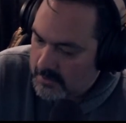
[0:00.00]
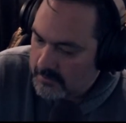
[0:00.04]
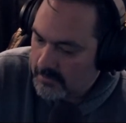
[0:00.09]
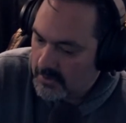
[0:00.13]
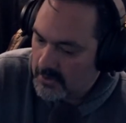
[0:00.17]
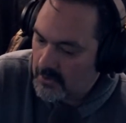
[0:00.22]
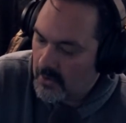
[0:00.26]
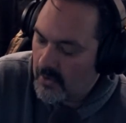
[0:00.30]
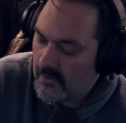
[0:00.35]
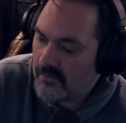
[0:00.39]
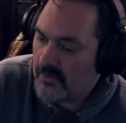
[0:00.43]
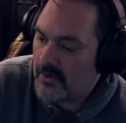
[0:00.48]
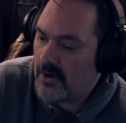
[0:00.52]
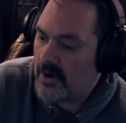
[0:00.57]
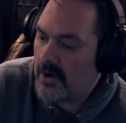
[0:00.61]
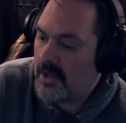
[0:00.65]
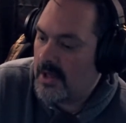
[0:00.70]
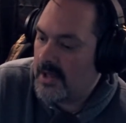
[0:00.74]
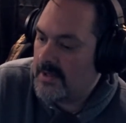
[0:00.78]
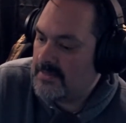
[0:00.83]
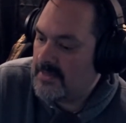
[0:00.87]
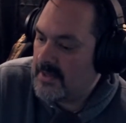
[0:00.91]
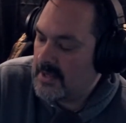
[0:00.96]
But
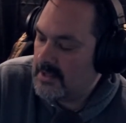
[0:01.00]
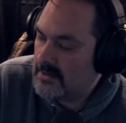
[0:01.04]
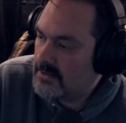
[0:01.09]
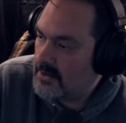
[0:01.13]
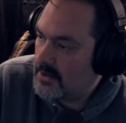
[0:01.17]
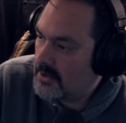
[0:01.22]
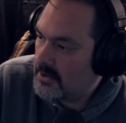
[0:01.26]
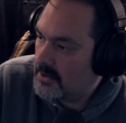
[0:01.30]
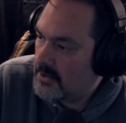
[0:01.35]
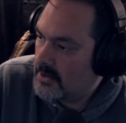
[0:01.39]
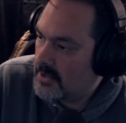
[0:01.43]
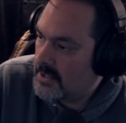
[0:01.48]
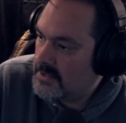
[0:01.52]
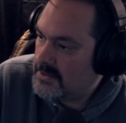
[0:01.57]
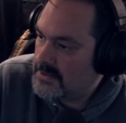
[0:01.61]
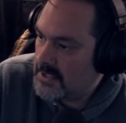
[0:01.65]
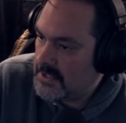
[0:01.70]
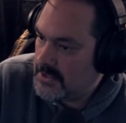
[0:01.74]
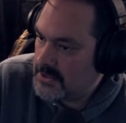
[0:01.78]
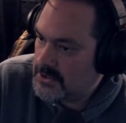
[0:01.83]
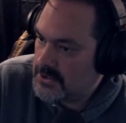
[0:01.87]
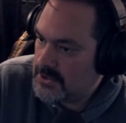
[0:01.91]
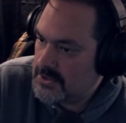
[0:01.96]
overall, I think their
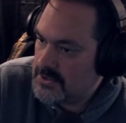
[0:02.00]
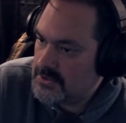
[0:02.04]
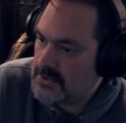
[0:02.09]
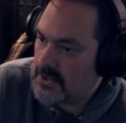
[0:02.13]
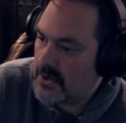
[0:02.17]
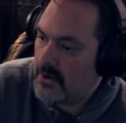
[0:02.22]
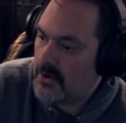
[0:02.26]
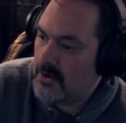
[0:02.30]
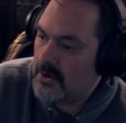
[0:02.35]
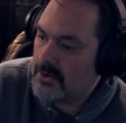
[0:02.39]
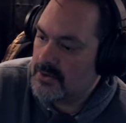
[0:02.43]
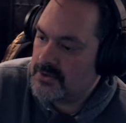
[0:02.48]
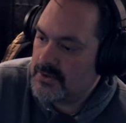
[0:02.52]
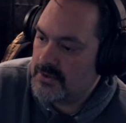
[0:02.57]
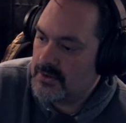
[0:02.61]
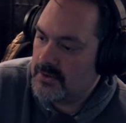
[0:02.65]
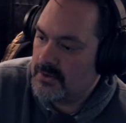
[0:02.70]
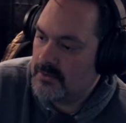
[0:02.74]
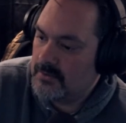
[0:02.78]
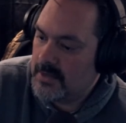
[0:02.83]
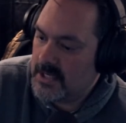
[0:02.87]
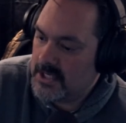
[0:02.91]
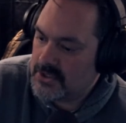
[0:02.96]
intentions are
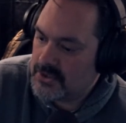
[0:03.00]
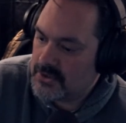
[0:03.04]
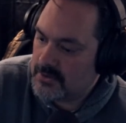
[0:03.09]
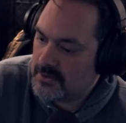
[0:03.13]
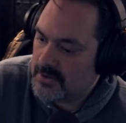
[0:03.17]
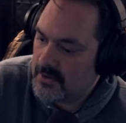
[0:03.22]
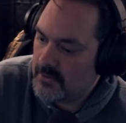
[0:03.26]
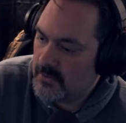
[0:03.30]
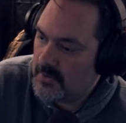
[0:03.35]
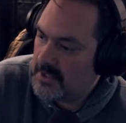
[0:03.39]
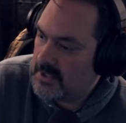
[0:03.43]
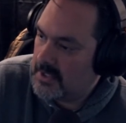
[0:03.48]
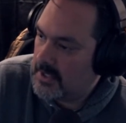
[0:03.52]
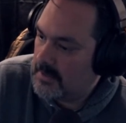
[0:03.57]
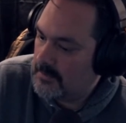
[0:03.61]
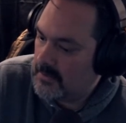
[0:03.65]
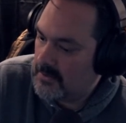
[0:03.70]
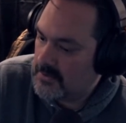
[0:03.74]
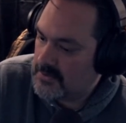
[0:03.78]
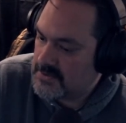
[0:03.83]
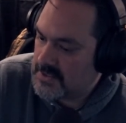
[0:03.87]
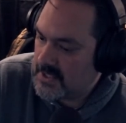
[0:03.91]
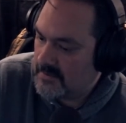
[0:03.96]
to make sure that we keep
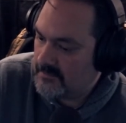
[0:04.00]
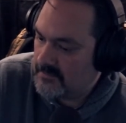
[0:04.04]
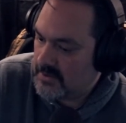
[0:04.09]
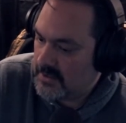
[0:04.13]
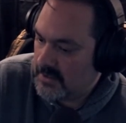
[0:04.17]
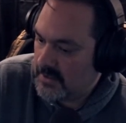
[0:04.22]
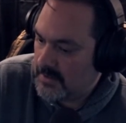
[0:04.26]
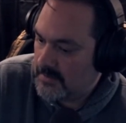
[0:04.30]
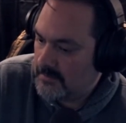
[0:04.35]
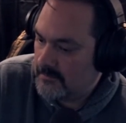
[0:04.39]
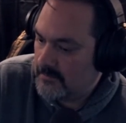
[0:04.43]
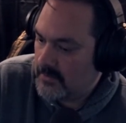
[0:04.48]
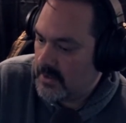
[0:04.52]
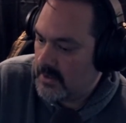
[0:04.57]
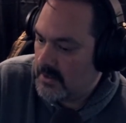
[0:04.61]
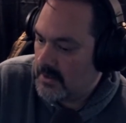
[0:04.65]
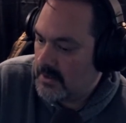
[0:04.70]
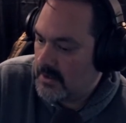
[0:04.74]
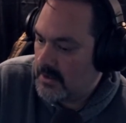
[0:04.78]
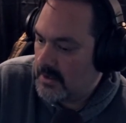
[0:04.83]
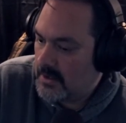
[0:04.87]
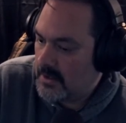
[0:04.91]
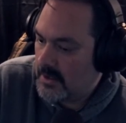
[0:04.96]
our safety.
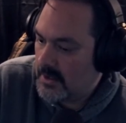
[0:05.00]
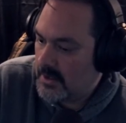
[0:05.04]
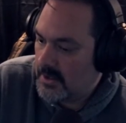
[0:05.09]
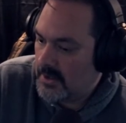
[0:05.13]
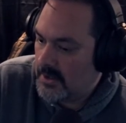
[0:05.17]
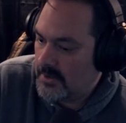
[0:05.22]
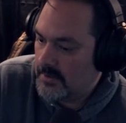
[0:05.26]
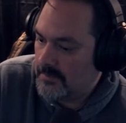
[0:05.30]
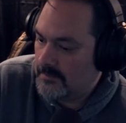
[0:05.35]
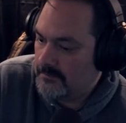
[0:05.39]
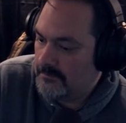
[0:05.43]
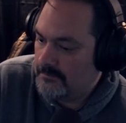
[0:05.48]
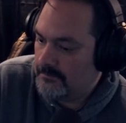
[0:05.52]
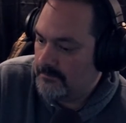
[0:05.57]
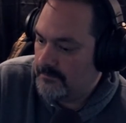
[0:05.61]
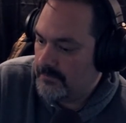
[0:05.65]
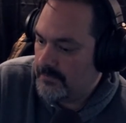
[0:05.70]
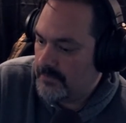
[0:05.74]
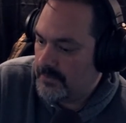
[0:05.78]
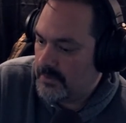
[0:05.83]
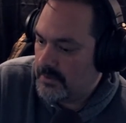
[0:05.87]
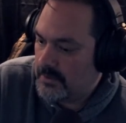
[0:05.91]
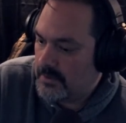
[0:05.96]
Um,
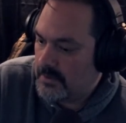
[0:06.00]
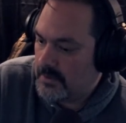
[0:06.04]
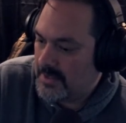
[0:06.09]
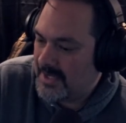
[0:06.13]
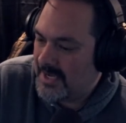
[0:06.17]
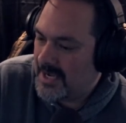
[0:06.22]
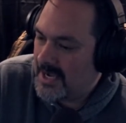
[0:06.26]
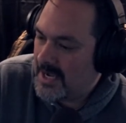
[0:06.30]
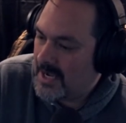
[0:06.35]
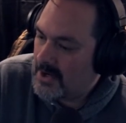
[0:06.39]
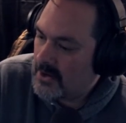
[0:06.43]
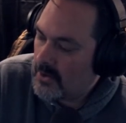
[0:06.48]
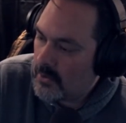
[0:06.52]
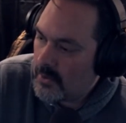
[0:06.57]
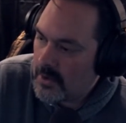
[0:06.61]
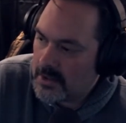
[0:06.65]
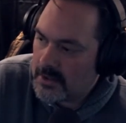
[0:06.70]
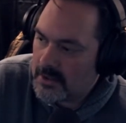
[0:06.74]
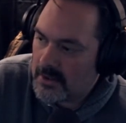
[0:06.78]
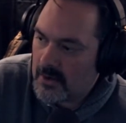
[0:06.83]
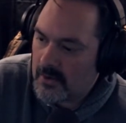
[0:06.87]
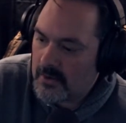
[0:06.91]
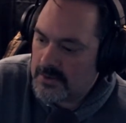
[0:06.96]
now, I don't
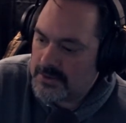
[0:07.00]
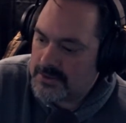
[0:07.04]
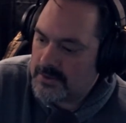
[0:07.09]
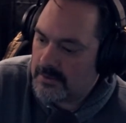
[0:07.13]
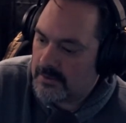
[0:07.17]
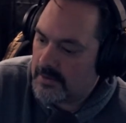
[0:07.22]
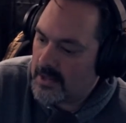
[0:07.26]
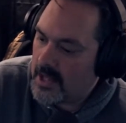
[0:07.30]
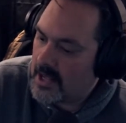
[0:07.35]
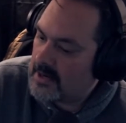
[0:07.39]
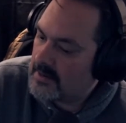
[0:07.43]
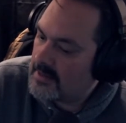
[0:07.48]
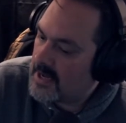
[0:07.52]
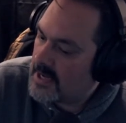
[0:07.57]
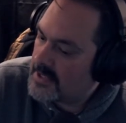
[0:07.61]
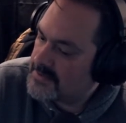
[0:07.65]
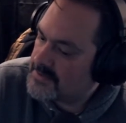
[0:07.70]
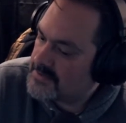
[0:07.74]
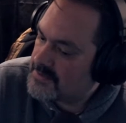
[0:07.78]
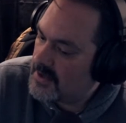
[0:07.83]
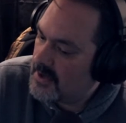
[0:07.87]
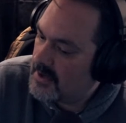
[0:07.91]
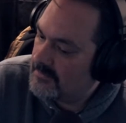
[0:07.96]
want to go into a lot of that
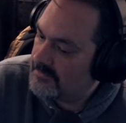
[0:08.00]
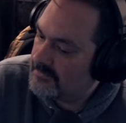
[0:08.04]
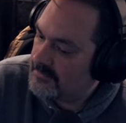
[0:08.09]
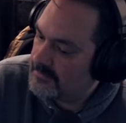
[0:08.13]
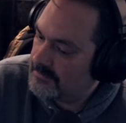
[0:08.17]
stuff,